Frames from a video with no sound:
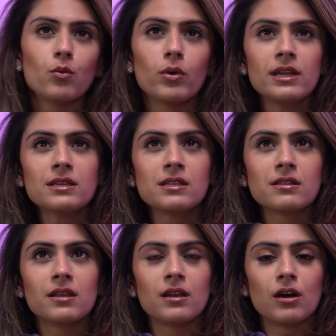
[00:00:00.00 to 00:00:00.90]
Weddings
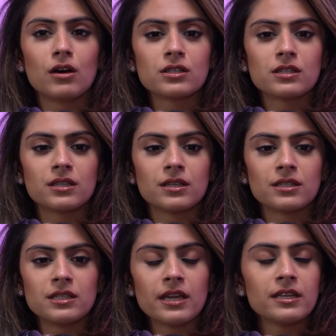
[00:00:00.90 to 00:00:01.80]
in the last
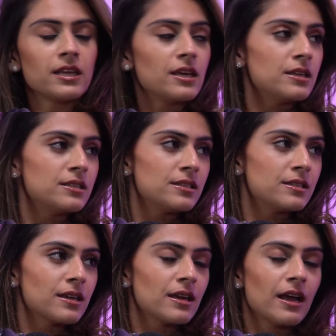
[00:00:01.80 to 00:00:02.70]
10 years
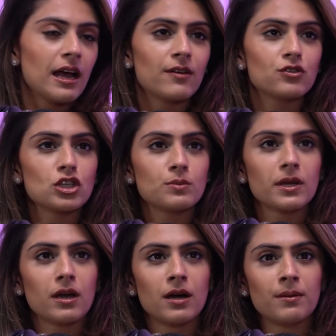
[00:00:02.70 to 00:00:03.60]
have just
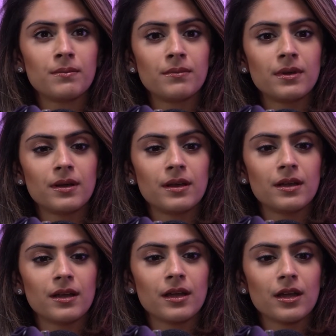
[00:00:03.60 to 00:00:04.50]
become
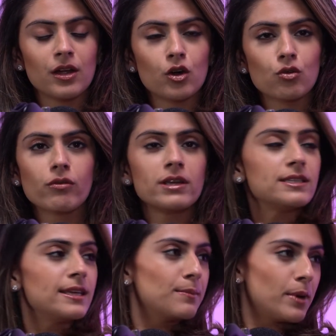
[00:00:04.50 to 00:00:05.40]

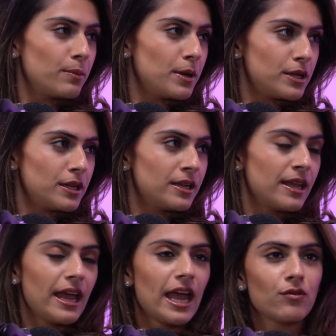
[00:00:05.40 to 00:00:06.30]
crazy, in my opinion.
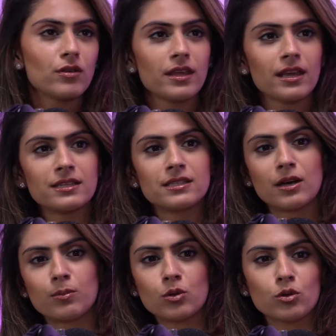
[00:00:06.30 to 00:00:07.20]
Everything has
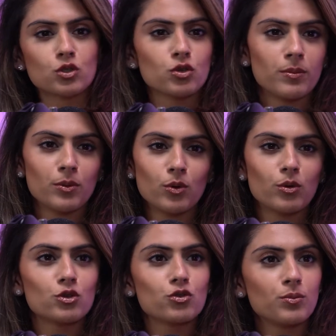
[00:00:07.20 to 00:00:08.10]
doubled, tripled,
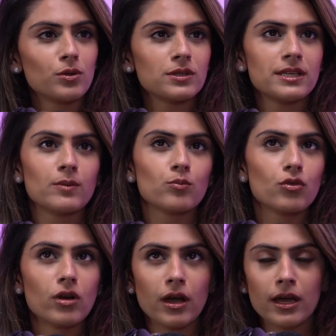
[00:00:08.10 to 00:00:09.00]
quadrupled in
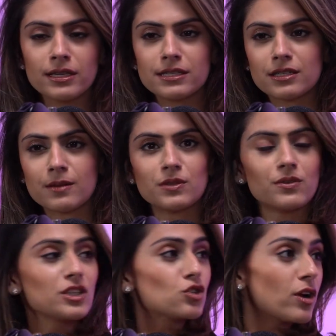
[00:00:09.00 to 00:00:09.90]
price, in terms of
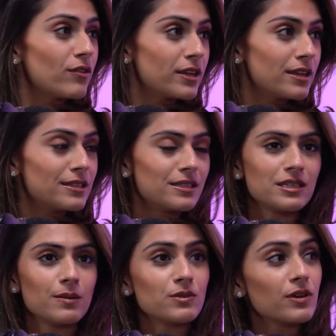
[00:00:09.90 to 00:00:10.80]
extravagance, in
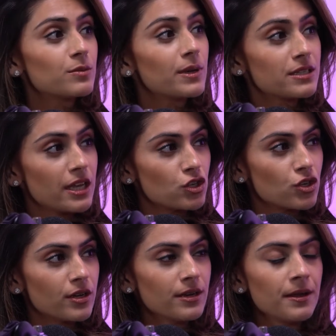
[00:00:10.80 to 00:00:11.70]
terms of
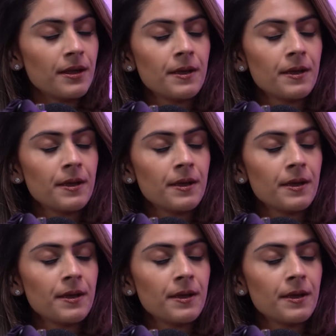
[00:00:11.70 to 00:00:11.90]
expectation.